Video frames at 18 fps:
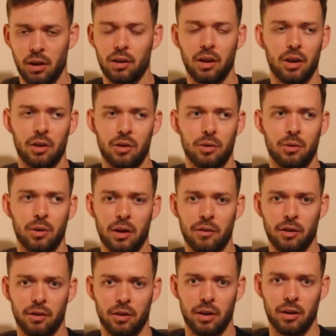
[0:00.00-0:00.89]
okay, cool,
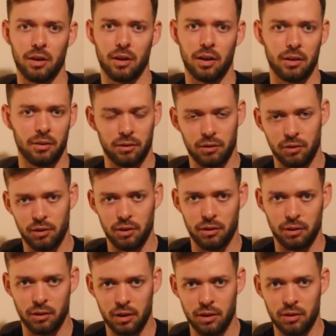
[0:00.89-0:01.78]
have a great night.
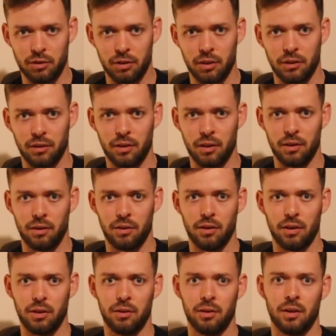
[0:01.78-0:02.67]
She's not interested.
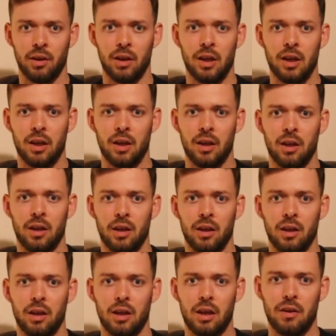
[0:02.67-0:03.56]
So
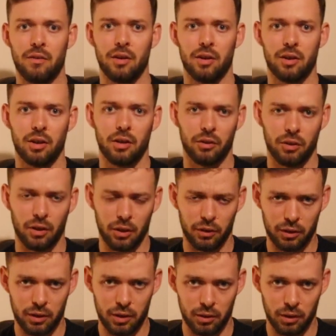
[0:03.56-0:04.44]
if a girl's
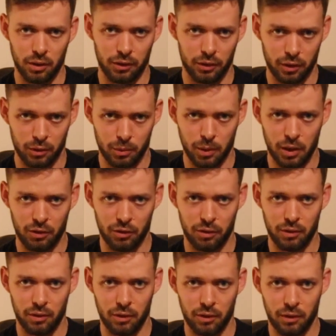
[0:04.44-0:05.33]
asking you lots of
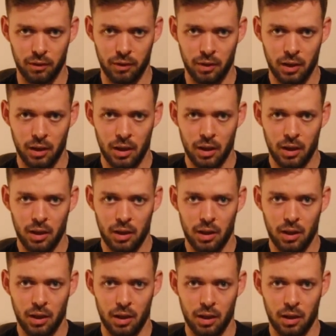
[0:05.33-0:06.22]
questions,
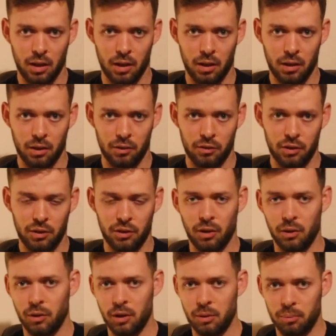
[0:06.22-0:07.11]
she's
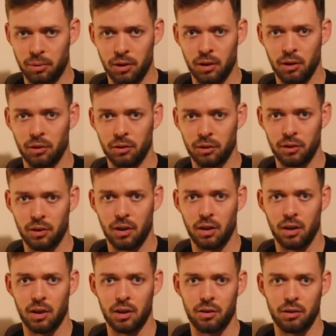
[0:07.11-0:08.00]
holding prolonged
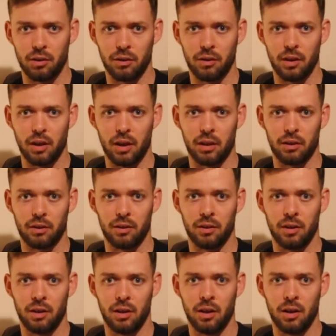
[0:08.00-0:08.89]
eye
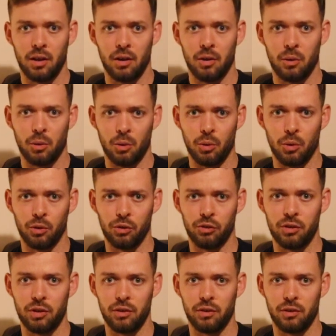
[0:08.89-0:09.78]
contact, or
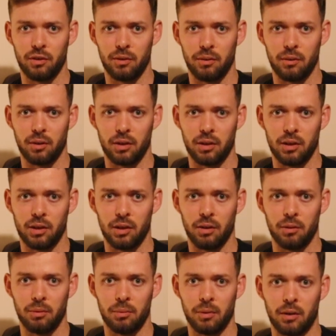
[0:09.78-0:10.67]
she's, you
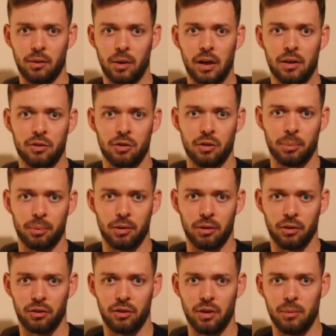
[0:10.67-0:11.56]
know, around your
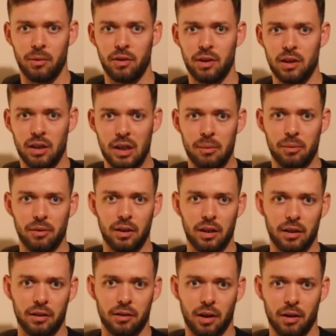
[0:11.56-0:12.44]
proximity, keeps
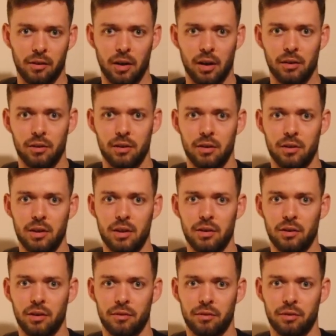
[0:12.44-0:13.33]
lingering around you,
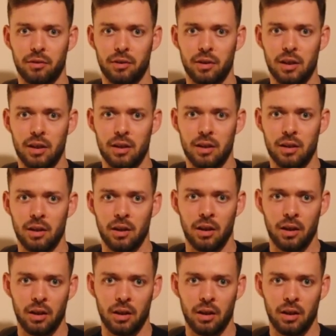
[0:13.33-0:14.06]
these are three